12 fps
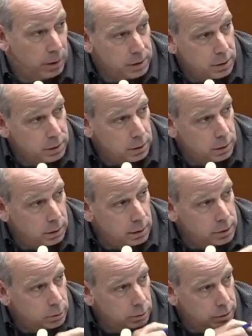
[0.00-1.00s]
Councillor Bressy, is it
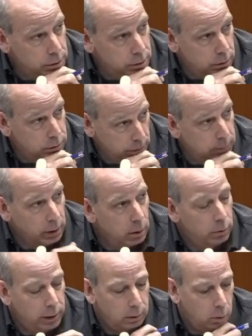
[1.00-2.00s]
to this or is it to
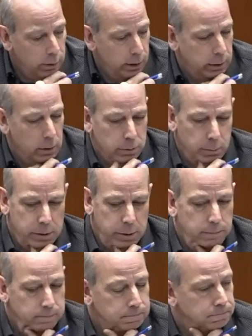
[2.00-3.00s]
something? Okay, go ahead,
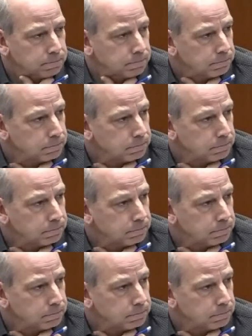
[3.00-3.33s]
Councillor Bressy.